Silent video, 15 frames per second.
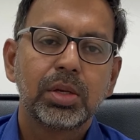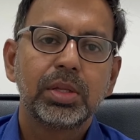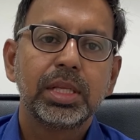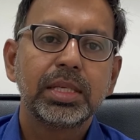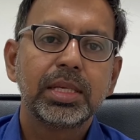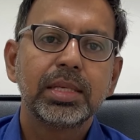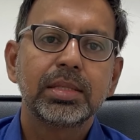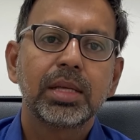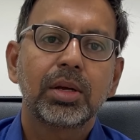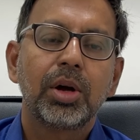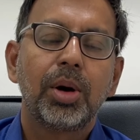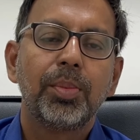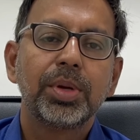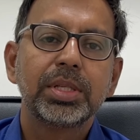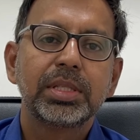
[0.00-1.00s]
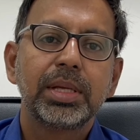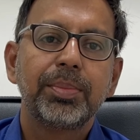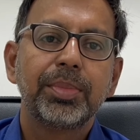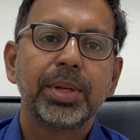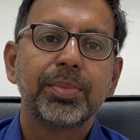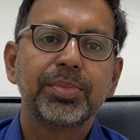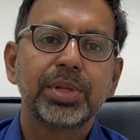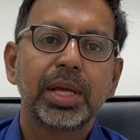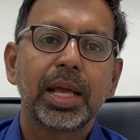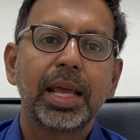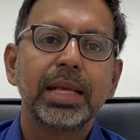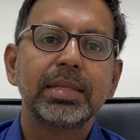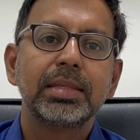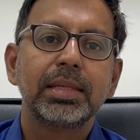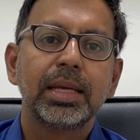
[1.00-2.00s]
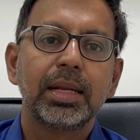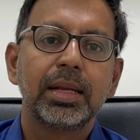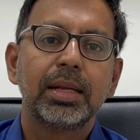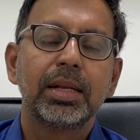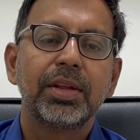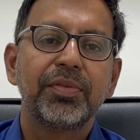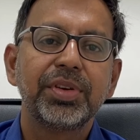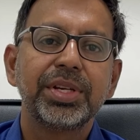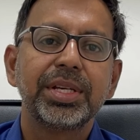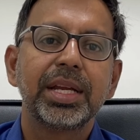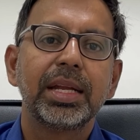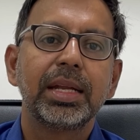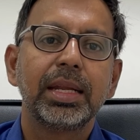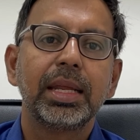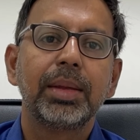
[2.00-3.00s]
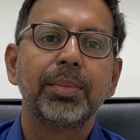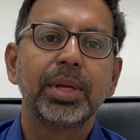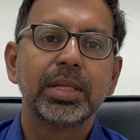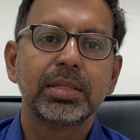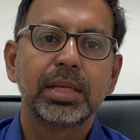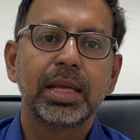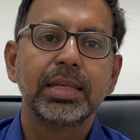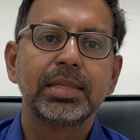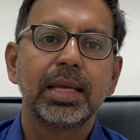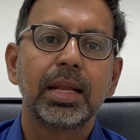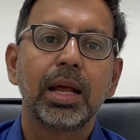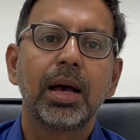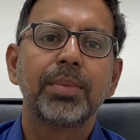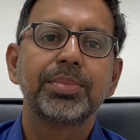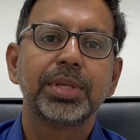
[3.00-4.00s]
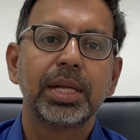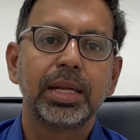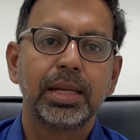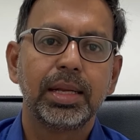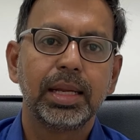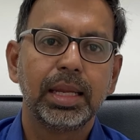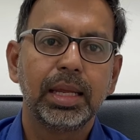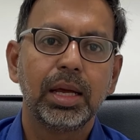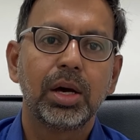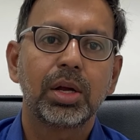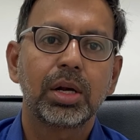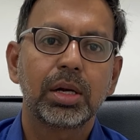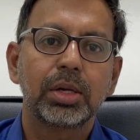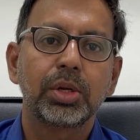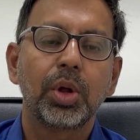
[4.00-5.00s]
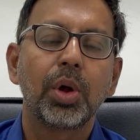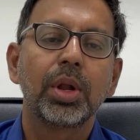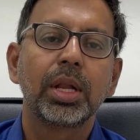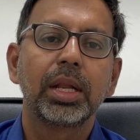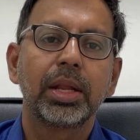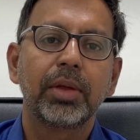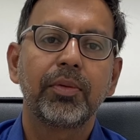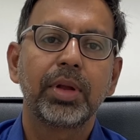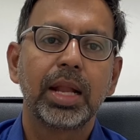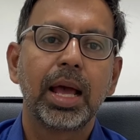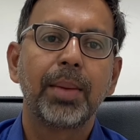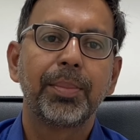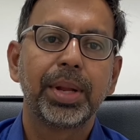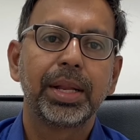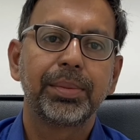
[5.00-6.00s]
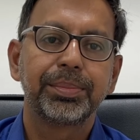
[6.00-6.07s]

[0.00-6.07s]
this is the common symptoms the ACL deficient knee, means ACL absent knee or torn knee will happen.